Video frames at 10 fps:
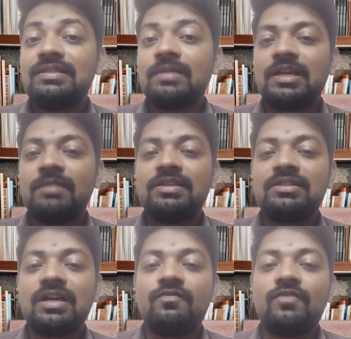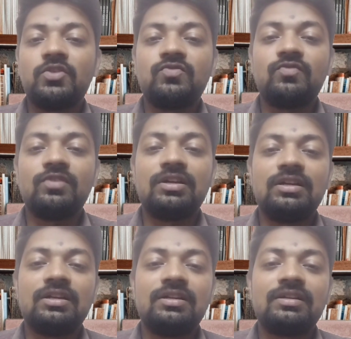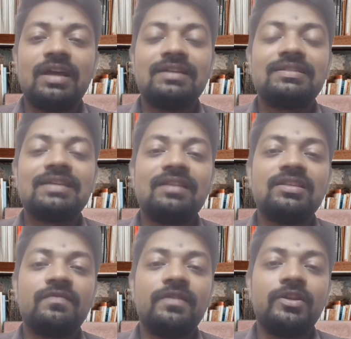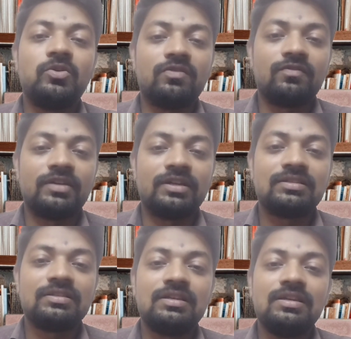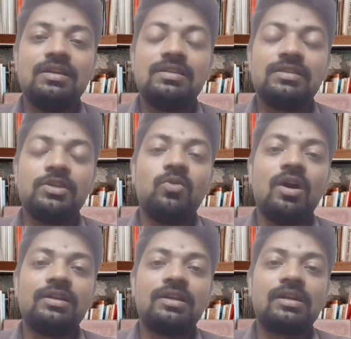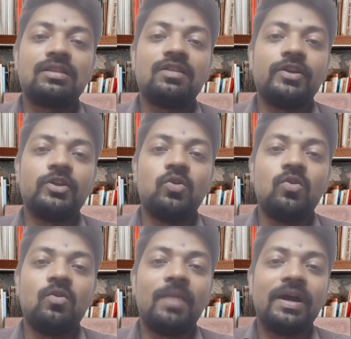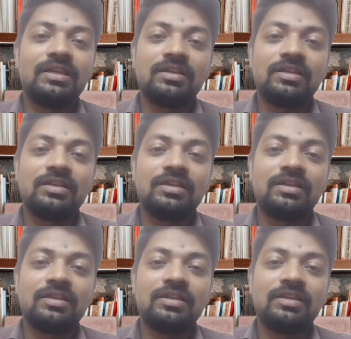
subscribe this channel for useful content and share this video to your friends. See you all in another video. Bye.